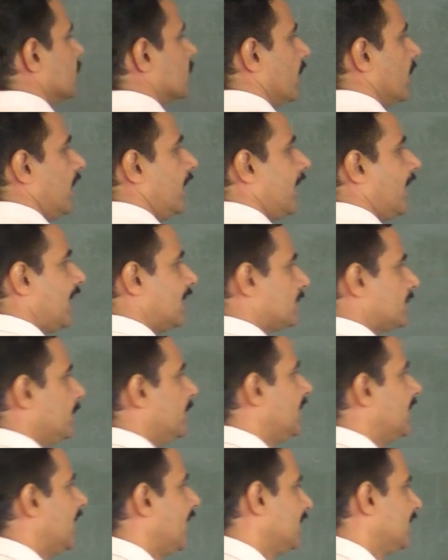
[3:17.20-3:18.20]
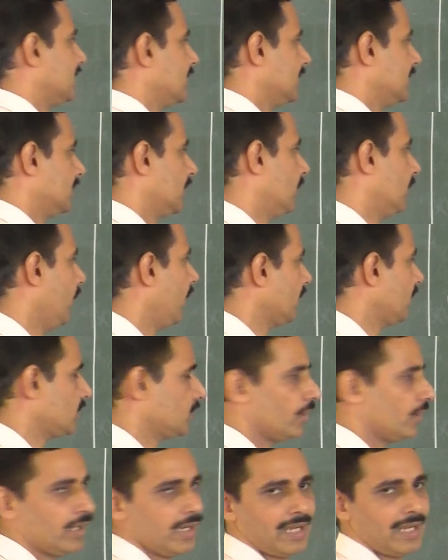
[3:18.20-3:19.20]
So A dash, B dash is the
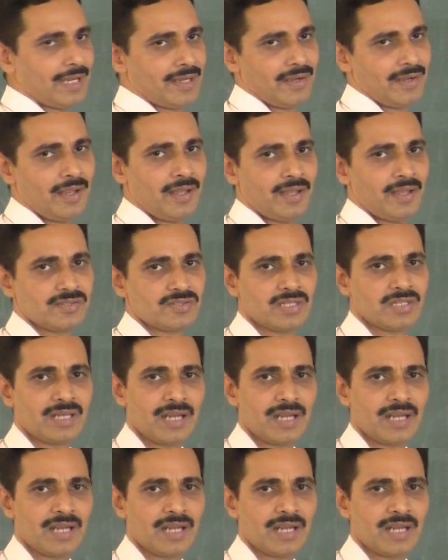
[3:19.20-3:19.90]
virtual, enlarged,